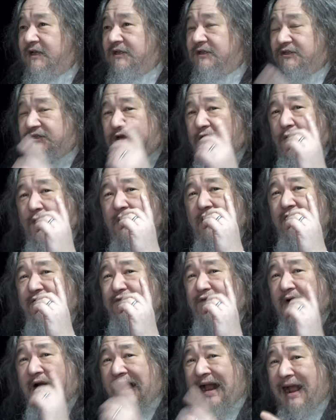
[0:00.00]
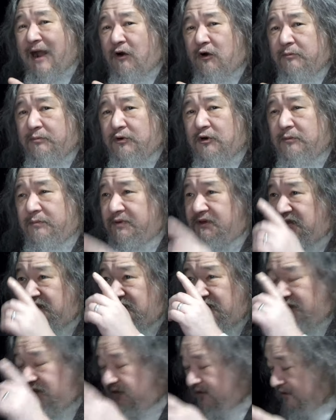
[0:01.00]
So, for our
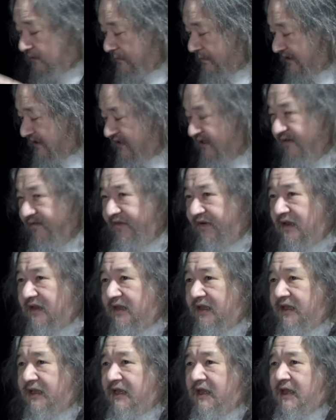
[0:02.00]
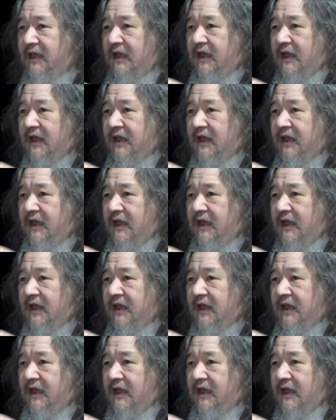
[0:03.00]
purposes specifically,